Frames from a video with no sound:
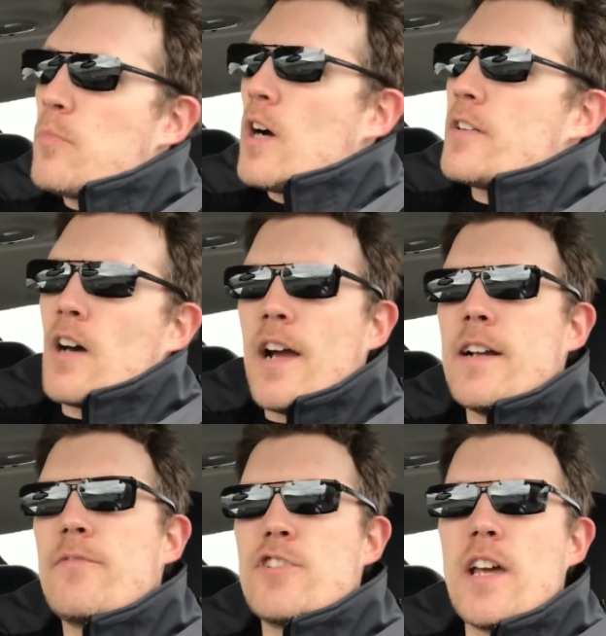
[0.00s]
But
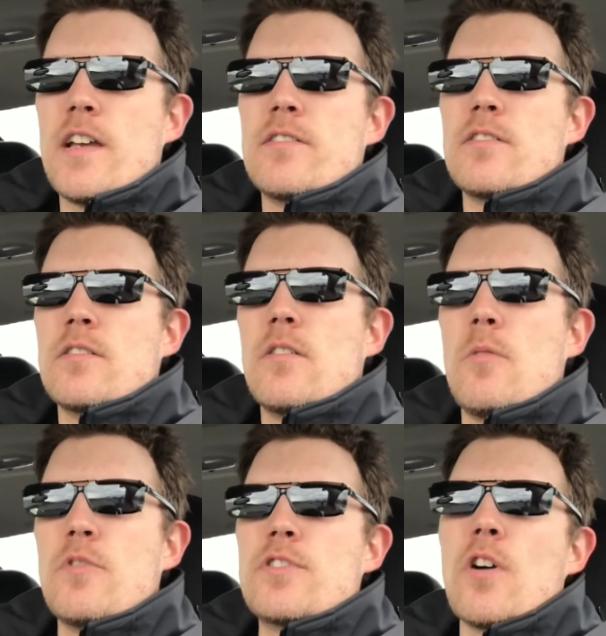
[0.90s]
INFJs
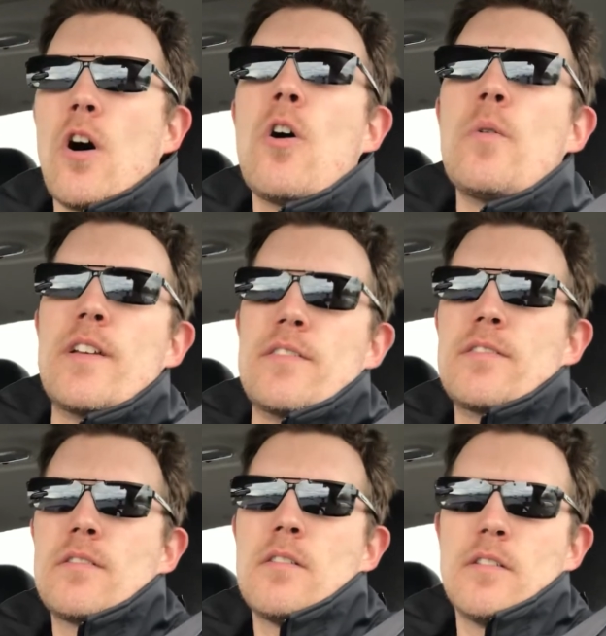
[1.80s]
almost
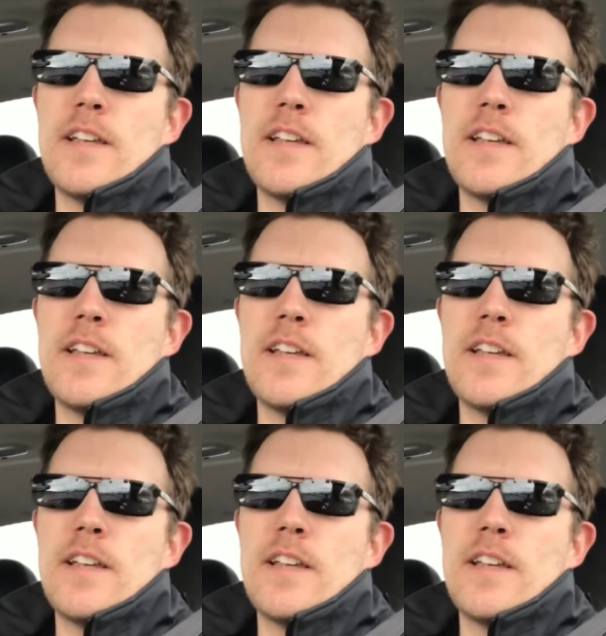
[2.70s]
always,